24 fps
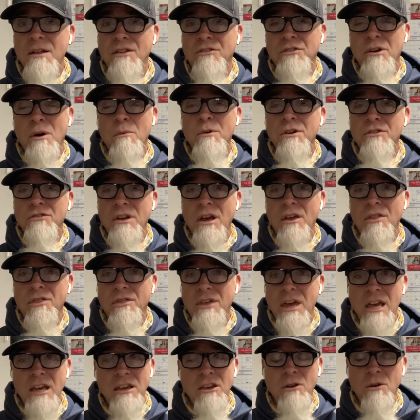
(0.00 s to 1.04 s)
And so I want to say
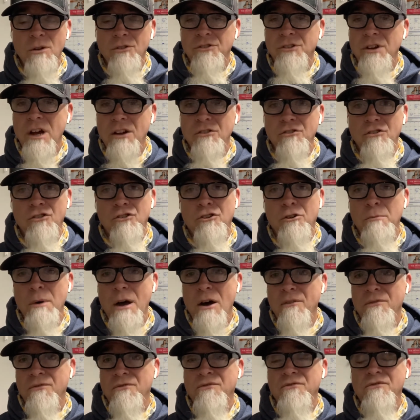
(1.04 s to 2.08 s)
thank you. It's not just
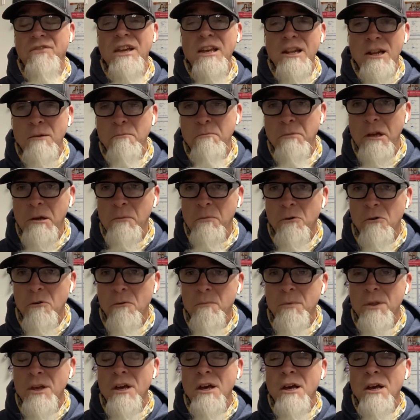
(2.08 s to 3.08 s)
about feeding people,